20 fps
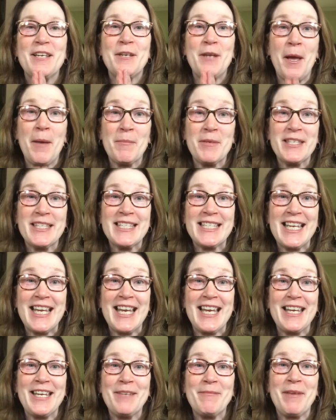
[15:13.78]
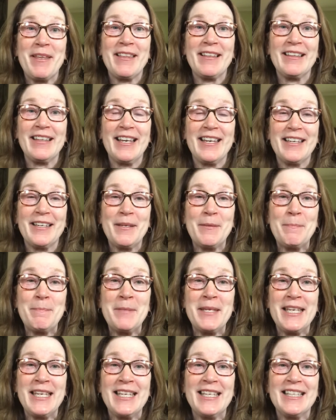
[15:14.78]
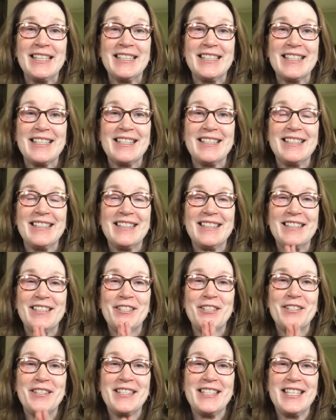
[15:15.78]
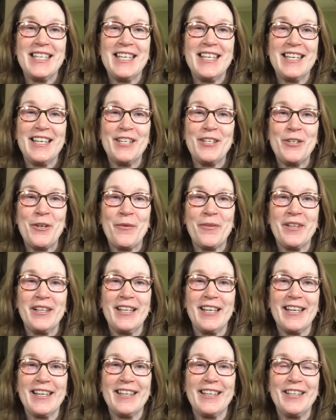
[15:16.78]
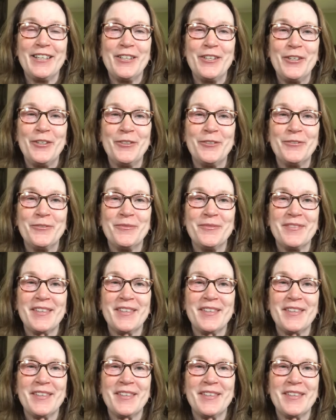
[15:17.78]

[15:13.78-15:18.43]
Namaste. May the light in me see and know the light in you.